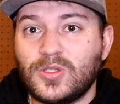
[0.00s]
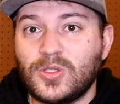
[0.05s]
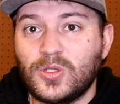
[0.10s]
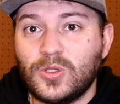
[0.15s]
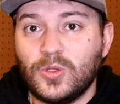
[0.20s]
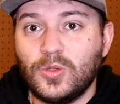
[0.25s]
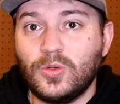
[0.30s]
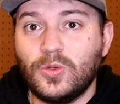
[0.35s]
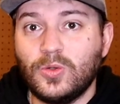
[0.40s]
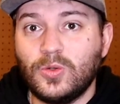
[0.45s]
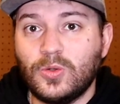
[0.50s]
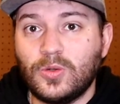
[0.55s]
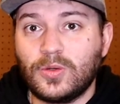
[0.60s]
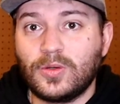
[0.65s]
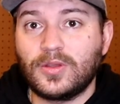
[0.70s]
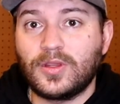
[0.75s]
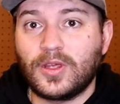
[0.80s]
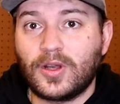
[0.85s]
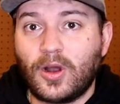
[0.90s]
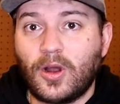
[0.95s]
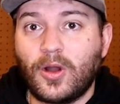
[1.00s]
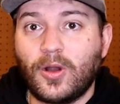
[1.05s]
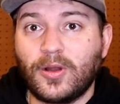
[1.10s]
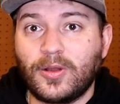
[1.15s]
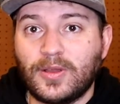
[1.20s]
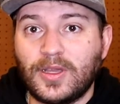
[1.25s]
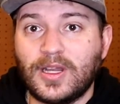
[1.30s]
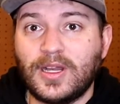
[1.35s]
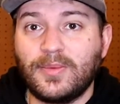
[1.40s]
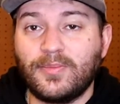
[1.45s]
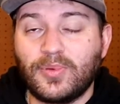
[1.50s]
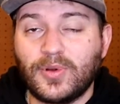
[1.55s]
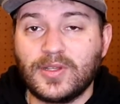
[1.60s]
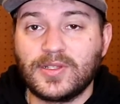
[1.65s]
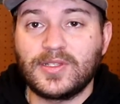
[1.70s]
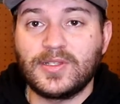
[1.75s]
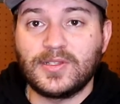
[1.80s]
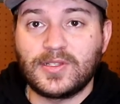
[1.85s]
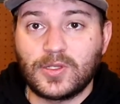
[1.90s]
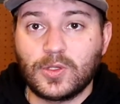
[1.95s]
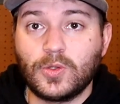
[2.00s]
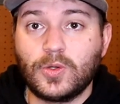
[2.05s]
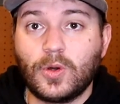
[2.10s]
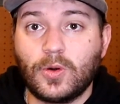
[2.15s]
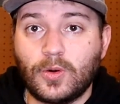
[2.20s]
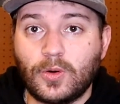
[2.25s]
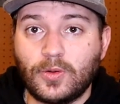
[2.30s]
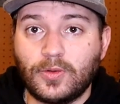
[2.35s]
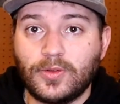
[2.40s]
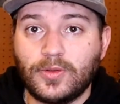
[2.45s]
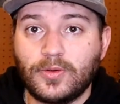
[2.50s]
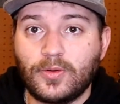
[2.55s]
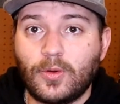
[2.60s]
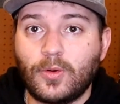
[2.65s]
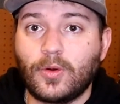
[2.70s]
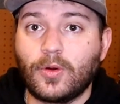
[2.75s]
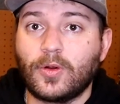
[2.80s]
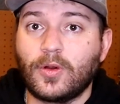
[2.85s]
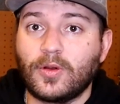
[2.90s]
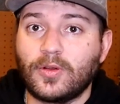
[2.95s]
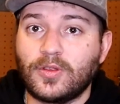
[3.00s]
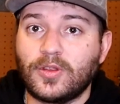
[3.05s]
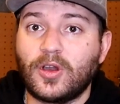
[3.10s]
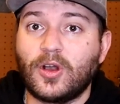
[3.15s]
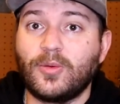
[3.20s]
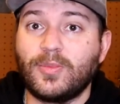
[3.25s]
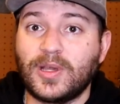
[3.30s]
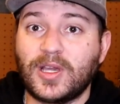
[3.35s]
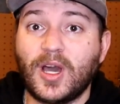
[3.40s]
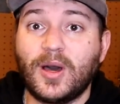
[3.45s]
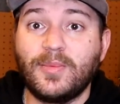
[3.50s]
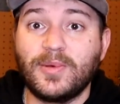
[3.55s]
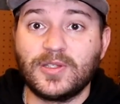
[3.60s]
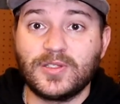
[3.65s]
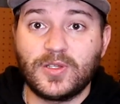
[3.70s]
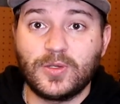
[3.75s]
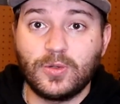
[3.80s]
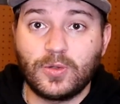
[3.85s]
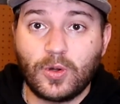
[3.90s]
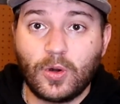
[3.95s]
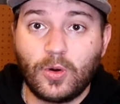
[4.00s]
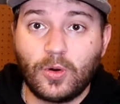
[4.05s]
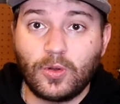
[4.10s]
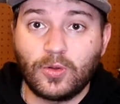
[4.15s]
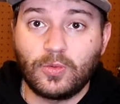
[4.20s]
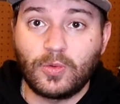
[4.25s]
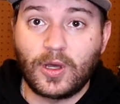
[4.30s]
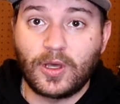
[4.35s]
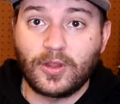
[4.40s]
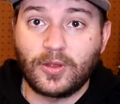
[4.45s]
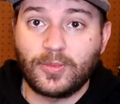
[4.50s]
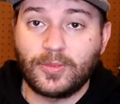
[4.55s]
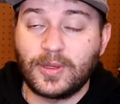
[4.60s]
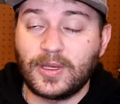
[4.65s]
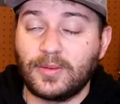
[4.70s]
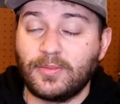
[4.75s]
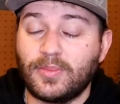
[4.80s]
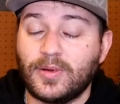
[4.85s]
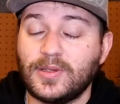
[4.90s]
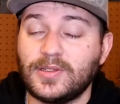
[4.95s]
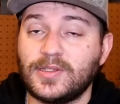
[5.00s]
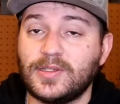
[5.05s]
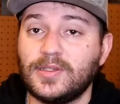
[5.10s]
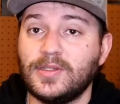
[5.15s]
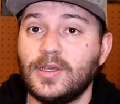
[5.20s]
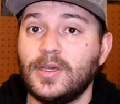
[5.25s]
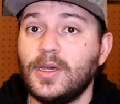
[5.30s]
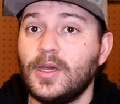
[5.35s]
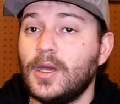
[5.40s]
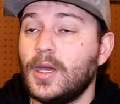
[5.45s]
getting printed too cold, or that are becoming too cold while they're being printed,